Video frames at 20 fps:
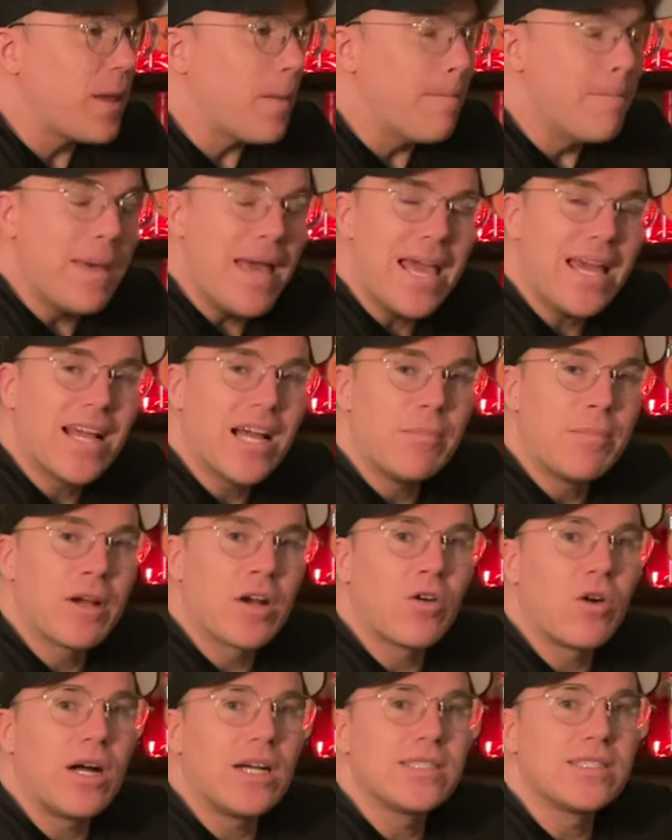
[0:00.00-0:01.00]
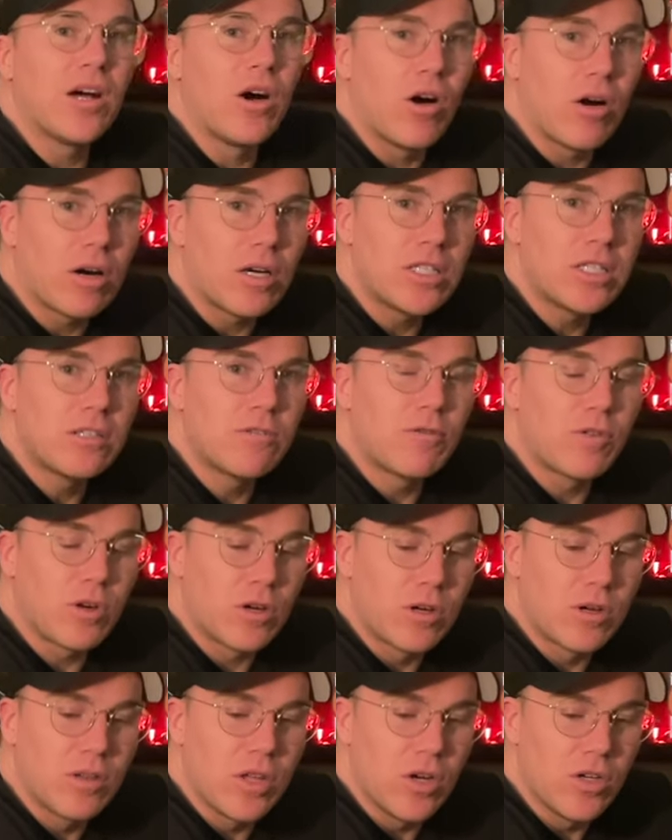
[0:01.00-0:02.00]
may come across harsh
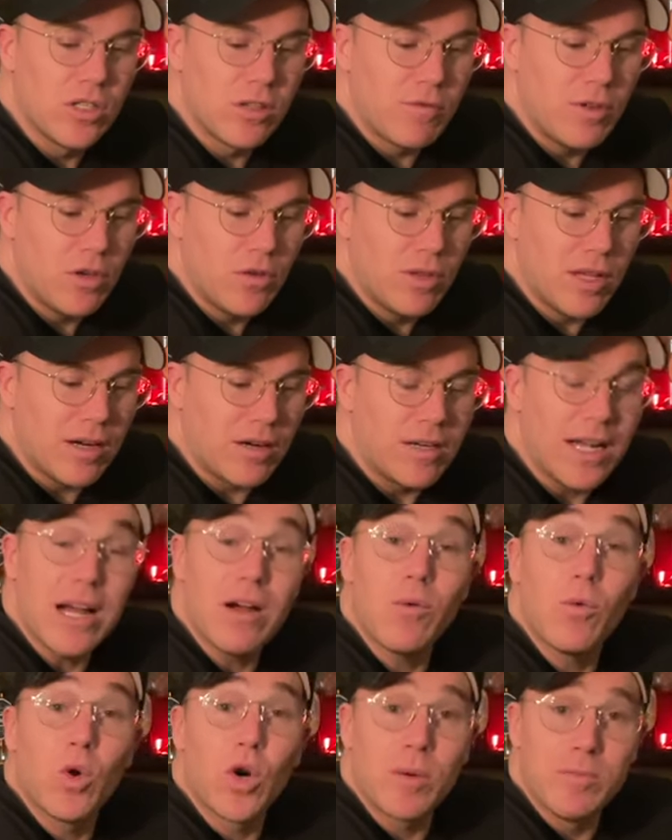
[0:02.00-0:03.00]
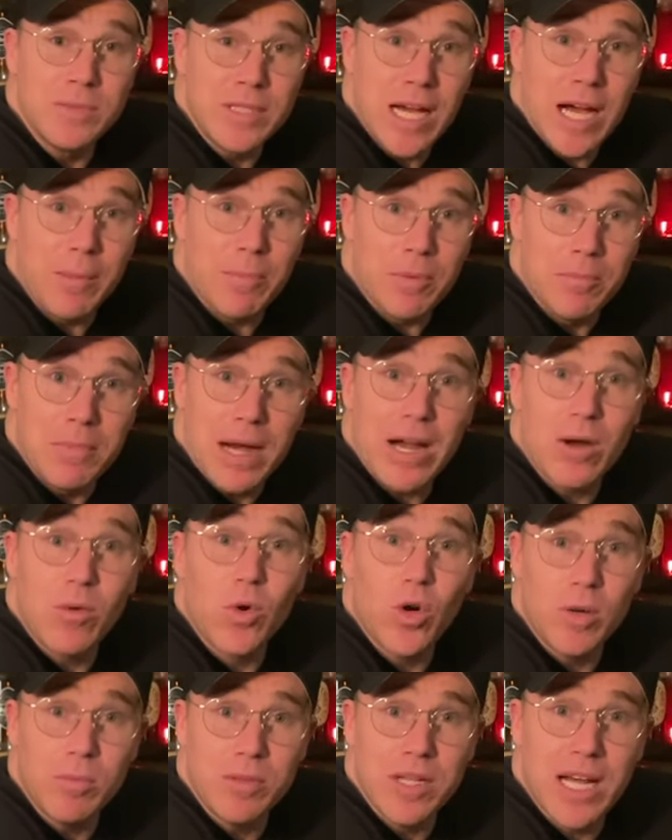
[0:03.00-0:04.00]
for those of you that are not warmed up. By
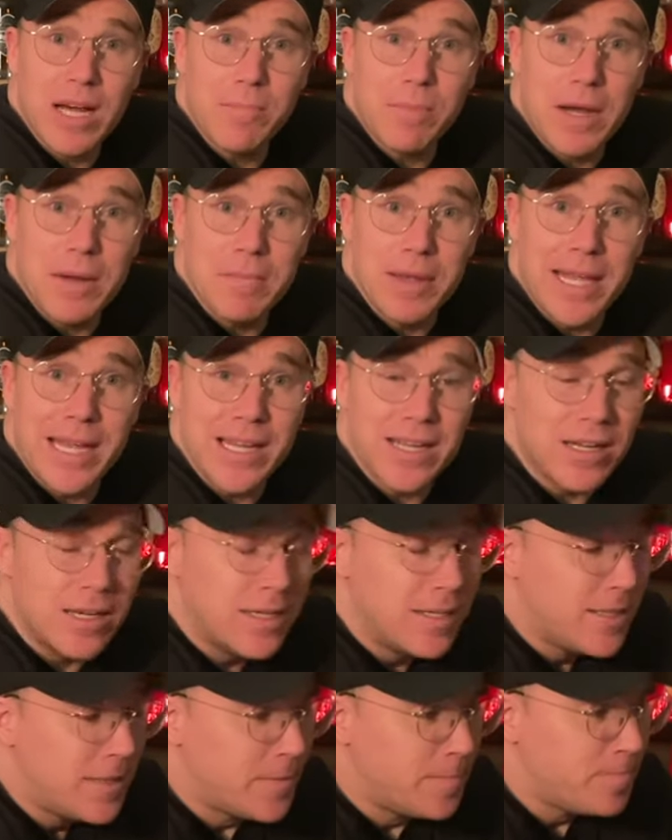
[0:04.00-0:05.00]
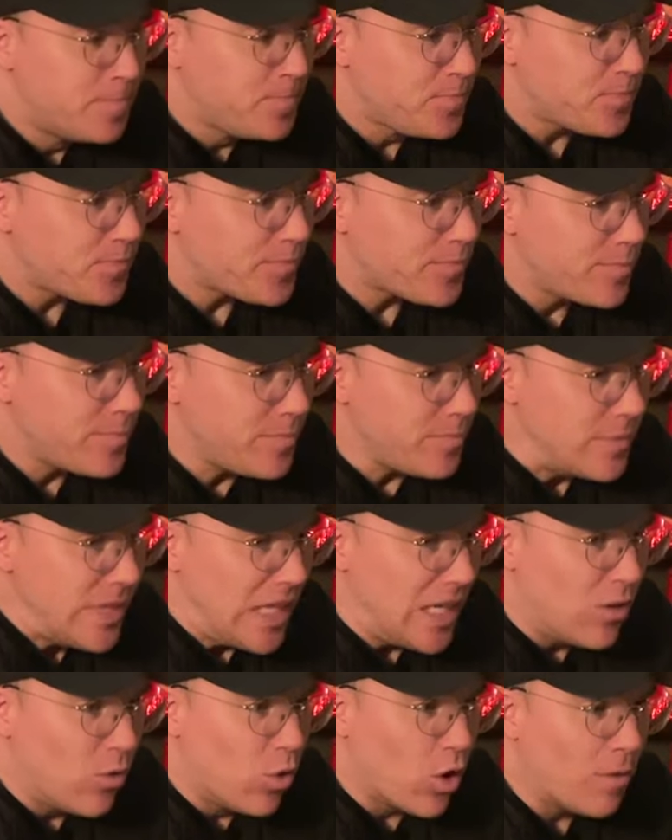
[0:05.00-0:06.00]
warmed up, I mean
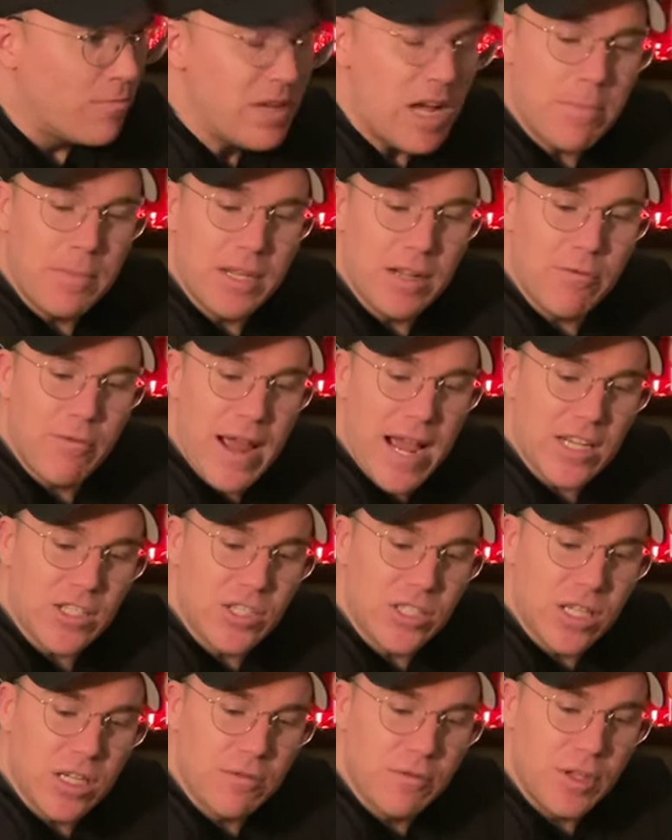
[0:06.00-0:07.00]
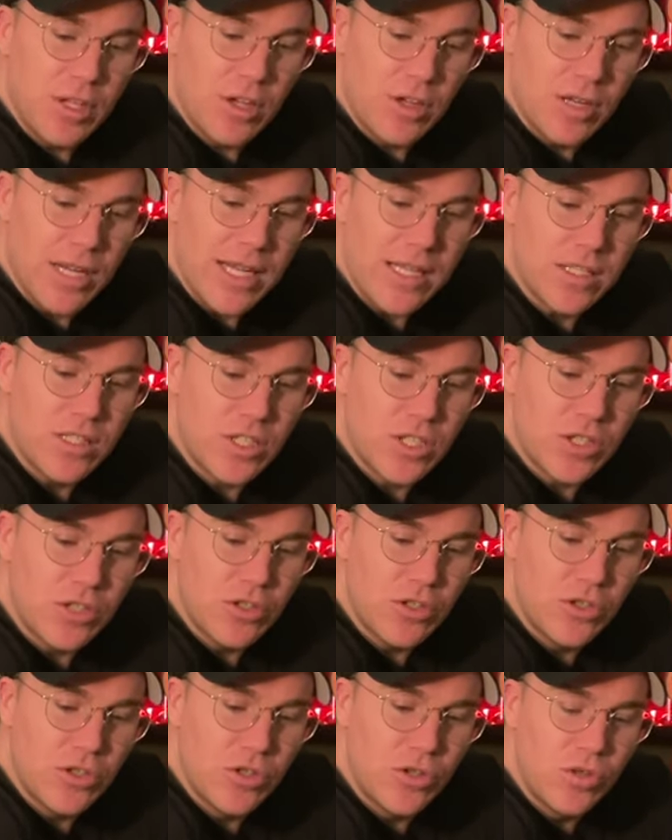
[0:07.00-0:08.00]
warmed up in the fashion of you need
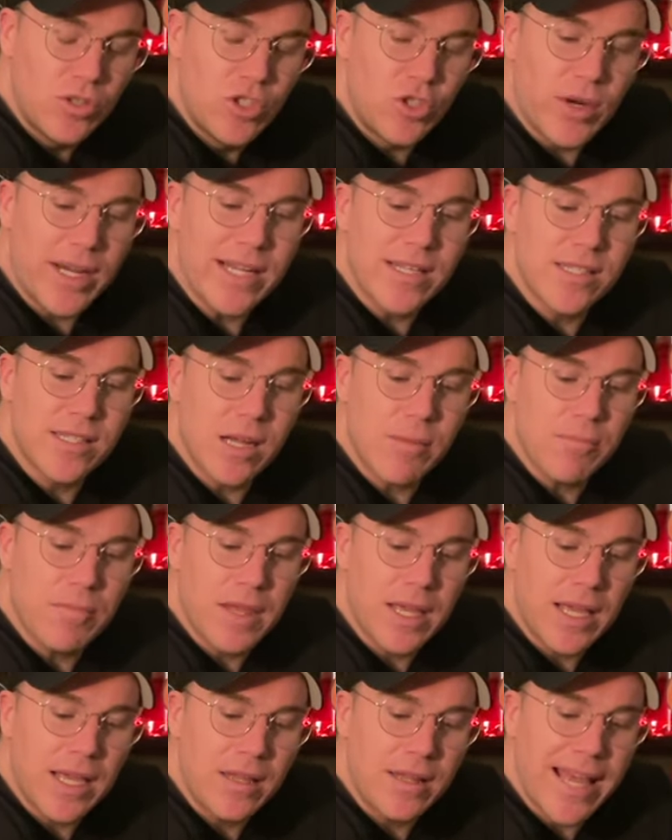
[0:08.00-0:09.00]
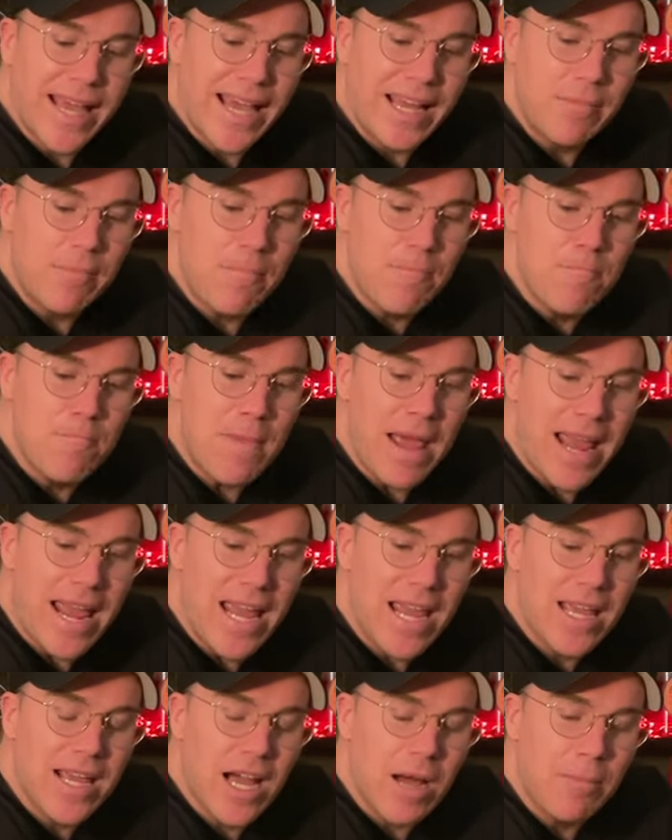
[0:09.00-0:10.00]
to drink something that
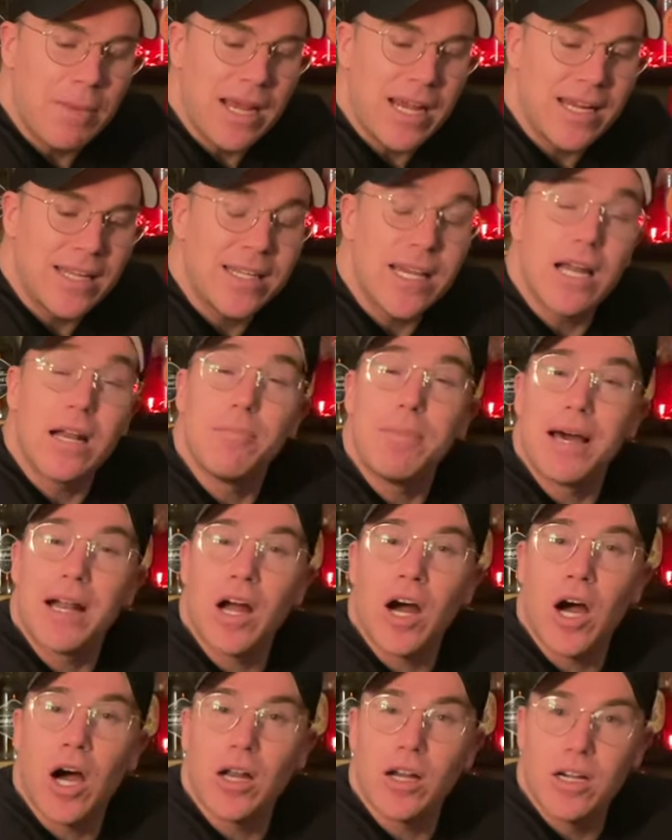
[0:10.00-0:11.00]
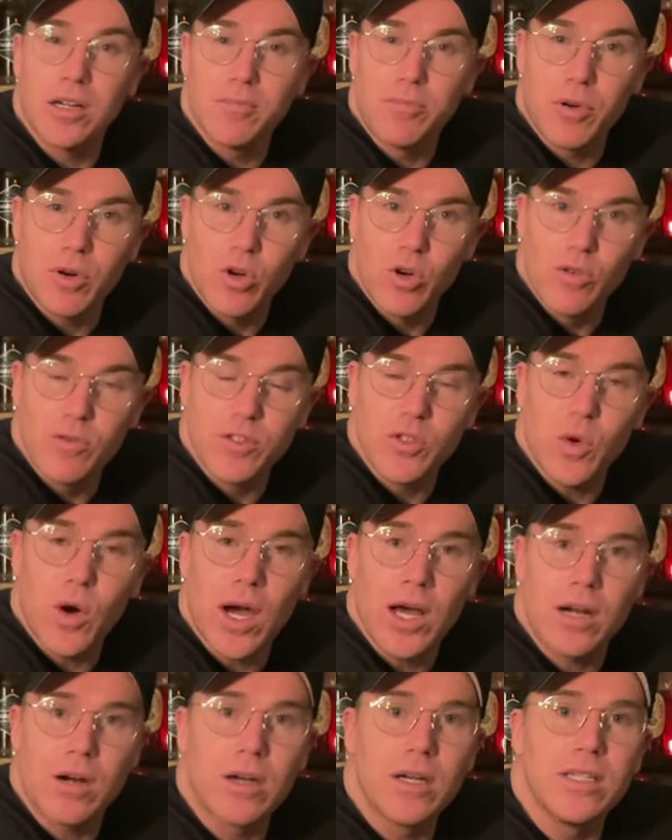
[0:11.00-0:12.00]
may come in at about 100 proof to
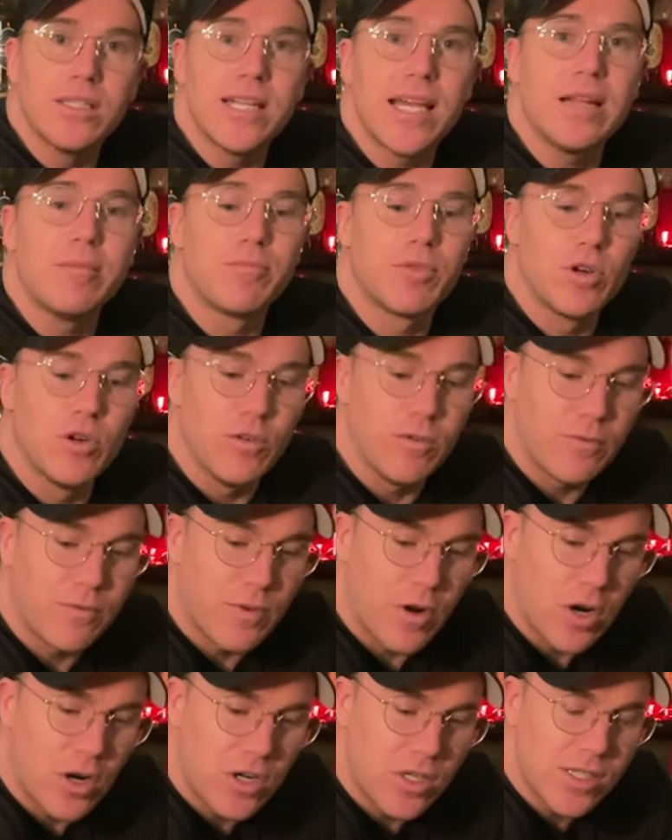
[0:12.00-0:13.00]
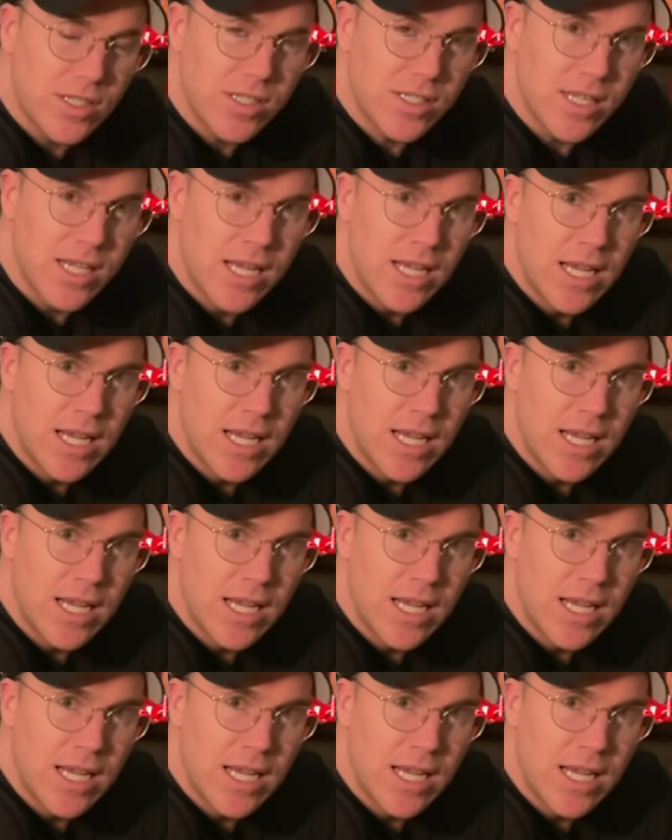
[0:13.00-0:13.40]
110 proof first.